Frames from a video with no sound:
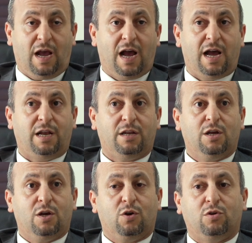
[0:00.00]
And
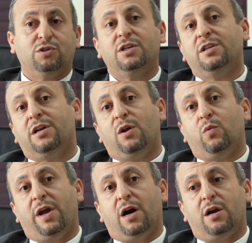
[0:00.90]
considering
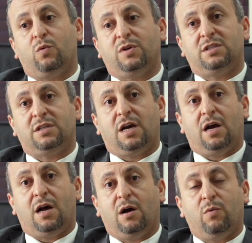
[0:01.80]
we are with
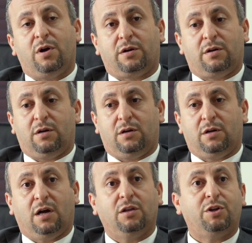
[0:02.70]
our
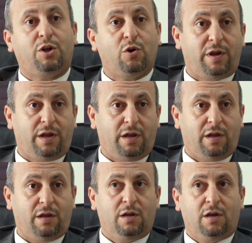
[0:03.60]
country
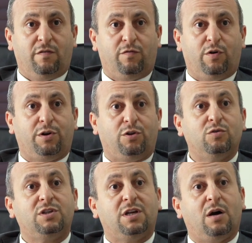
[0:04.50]
UAE for
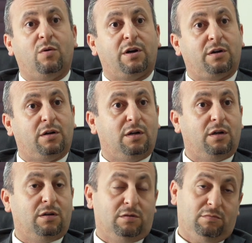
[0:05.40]
reducing
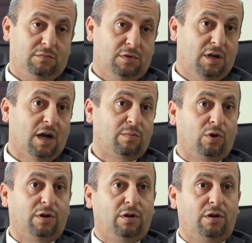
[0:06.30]
our
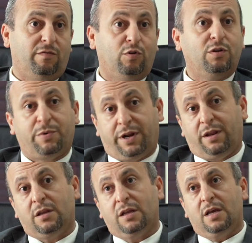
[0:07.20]
carbon
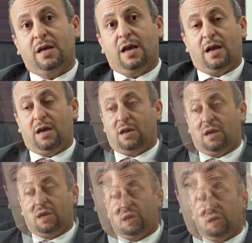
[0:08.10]
footprint,
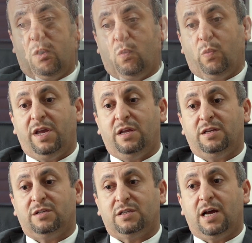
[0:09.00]
we
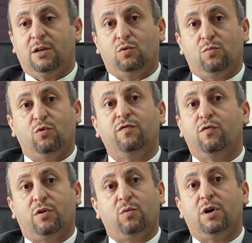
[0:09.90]
decide to move
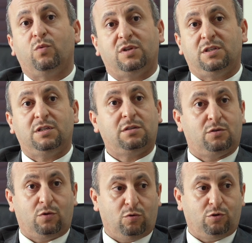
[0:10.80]
forward with this
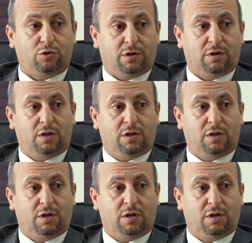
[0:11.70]
solution.